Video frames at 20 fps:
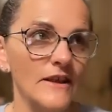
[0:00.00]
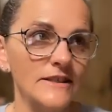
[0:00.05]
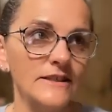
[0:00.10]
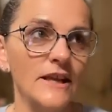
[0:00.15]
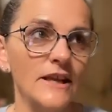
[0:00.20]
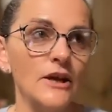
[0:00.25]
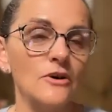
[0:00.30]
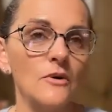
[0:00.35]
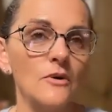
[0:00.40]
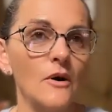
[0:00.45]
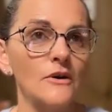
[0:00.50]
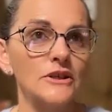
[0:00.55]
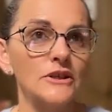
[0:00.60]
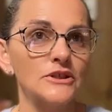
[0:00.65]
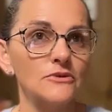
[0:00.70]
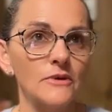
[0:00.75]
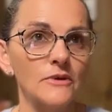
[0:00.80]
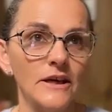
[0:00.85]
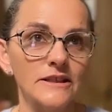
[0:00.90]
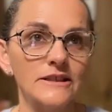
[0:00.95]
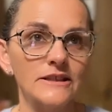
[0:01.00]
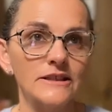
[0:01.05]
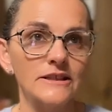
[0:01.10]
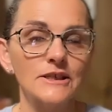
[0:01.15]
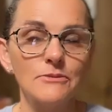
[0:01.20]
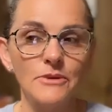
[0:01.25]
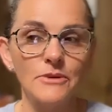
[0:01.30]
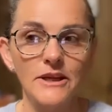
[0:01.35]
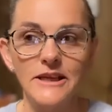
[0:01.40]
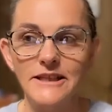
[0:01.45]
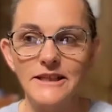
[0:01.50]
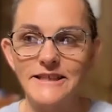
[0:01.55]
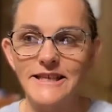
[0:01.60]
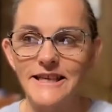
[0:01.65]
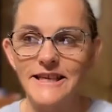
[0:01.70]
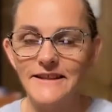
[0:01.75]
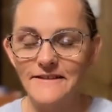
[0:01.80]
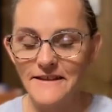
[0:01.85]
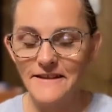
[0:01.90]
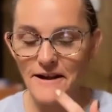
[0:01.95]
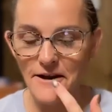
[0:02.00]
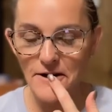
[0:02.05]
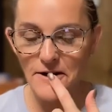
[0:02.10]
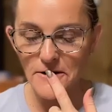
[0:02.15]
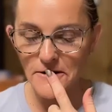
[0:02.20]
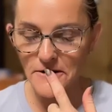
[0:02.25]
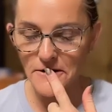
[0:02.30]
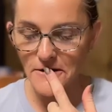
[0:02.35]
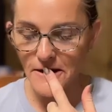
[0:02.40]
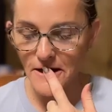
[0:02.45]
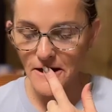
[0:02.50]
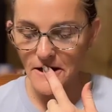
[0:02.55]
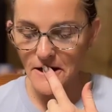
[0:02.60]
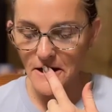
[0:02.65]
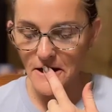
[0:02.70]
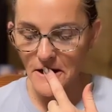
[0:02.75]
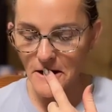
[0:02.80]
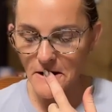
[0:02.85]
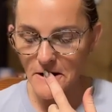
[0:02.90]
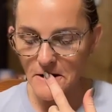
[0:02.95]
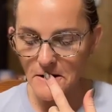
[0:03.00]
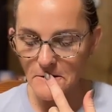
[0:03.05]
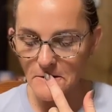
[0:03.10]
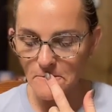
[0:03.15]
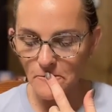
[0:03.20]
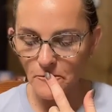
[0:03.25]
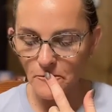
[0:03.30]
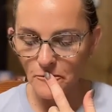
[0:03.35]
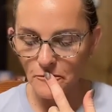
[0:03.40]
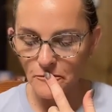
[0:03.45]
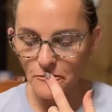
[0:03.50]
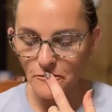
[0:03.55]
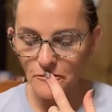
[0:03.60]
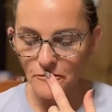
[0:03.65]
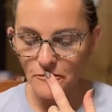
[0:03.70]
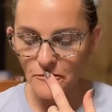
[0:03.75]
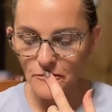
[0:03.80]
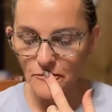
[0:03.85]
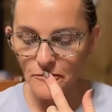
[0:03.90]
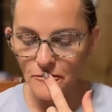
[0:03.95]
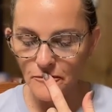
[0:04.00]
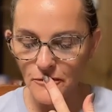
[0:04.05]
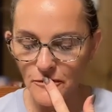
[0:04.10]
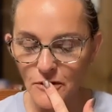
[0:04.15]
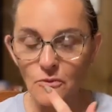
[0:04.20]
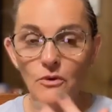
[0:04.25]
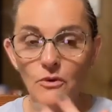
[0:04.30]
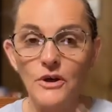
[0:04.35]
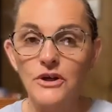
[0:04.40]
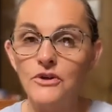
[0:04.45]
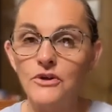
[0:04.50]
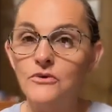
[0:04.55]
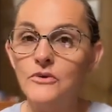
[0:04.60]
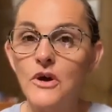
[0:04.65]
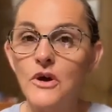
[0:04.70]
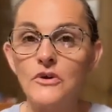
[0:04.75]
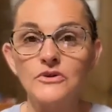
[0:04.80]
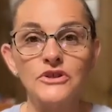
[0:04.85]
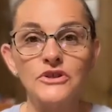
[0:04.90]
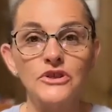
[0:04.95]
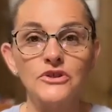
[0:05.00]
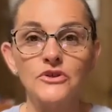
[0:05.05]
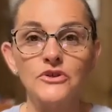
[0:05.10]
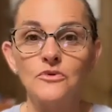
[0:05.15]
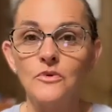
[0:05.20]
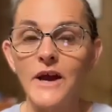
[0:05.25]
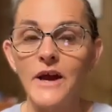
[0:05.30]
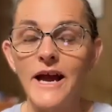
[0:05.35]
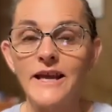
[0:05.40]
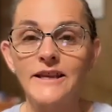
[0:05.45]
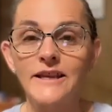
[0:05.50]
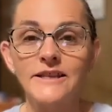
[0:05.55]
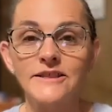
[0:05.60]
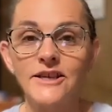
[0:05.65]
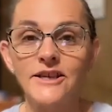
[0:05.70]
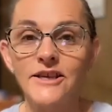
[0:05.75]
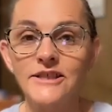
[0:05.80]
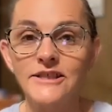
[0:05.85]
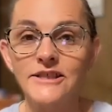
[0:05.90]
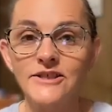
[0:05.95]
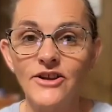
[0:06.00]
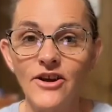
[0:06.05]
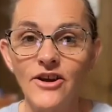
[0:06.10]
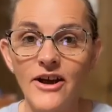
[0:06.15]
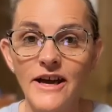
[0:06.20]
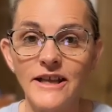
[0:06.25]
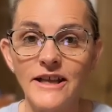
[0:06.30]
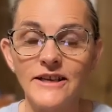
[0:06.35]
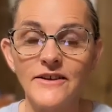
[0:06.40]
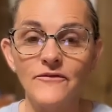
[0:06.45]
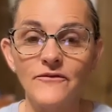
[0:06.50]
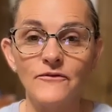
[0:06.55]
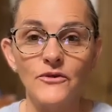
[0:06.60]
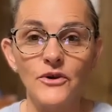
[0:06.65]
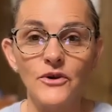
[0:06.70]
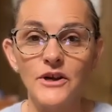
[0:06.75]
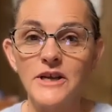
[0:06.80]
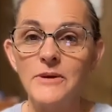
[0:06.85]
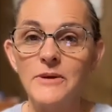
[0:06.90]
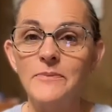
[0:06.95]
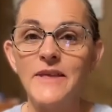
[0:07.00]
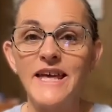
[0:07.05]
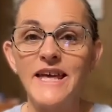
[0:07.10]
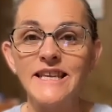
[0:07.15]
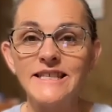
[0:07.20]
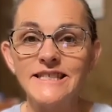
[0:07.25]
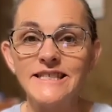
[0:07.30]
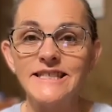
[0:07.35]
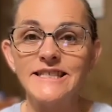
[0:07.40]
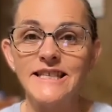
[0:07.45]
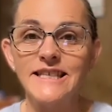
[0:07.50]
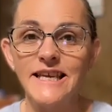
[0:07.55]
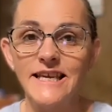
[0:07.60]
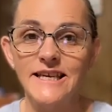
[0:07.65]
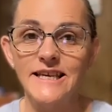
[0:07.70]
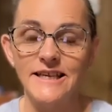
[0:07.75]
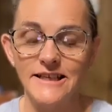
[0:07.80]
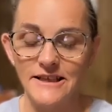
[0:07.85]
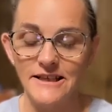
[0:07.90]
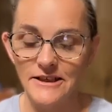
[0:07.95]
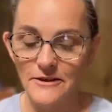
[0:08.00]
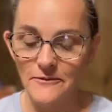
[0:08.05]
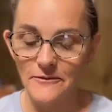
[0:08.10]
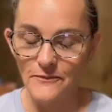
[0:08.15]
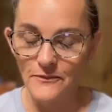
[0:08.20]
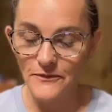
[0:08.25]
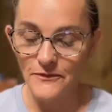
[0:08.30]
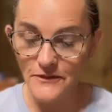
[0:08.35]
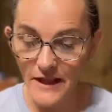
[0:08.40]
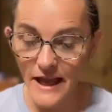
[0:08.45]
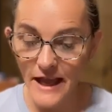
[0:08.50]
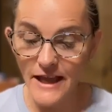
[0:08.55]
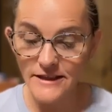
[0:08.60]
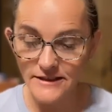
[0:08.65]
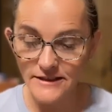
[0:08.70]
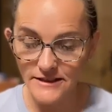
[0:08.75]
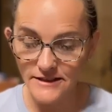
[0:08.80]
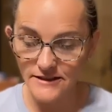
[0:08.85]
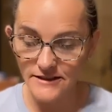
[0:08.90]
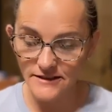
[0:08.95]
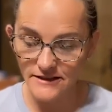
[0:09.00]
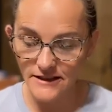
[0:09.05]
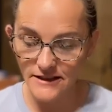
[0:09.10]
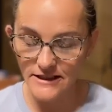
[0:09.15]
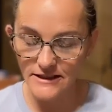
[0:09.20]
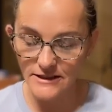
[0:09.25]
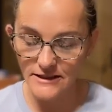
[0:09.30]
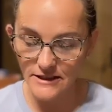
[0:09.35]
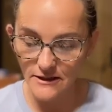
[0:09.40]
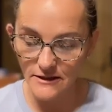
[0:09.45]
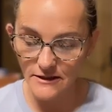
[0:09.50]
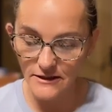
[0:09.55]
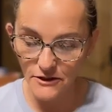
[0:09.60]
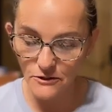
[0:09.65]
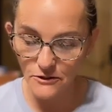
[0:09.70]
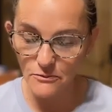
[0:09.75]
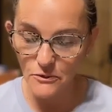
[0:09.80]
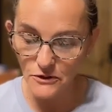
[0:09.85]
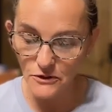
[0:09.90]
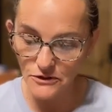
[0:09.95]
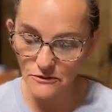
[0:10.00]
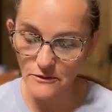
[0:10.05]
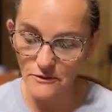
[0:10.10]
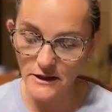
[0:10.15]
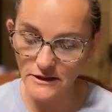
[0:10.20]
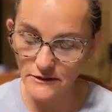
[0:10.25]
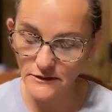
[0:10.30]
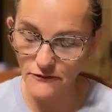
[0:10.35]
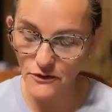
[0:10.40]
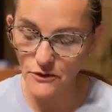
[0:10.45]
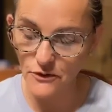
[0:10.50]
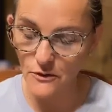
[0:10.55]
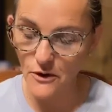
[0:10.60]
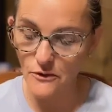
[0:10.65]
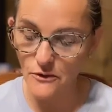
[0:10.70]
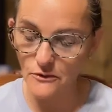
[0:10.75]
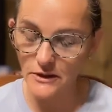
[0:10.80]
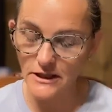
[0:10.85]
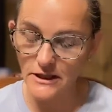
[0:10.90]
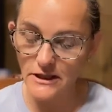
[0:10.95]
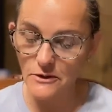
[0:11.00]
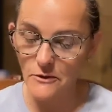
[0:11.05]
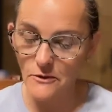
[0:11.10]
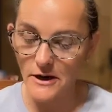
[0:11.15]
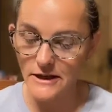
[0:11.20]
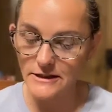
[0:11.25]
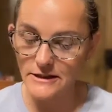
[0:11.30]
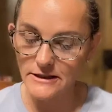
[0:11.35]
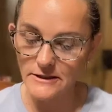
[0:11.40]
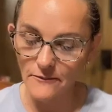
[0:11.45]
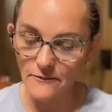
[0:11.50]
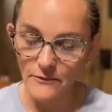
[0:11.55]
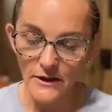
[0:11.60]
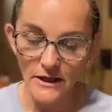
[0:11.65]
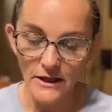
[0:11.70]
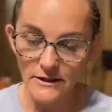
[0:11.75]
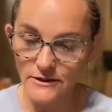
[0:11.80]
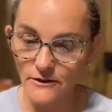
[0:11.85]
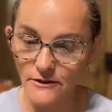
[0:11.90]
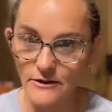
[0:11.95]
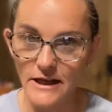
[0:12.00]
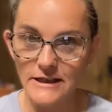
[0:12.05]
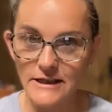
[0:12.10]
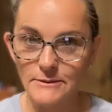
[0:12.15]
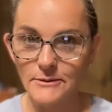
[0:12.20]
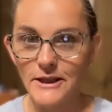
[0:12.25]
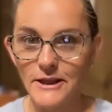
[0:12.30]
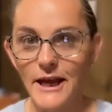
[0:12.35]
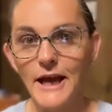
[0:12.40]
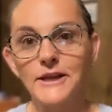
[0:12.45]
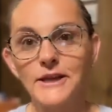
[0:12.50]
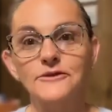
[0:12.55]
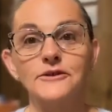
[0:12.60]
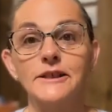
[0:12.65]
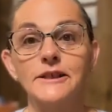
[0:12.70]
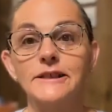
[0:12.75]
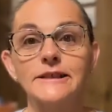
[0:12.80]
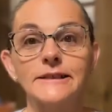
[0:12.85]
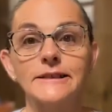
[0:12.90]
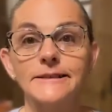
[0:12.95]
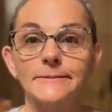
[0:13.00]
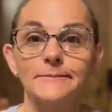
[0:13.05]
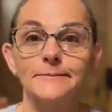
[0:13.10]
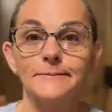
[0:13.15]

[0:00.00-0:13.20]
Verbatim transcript: That's not quoted directly, but it's in there. Um, the one who knows to do right and does not, for him that is sin. That is a little more direct of a quote. Anyways, don't ask me the address,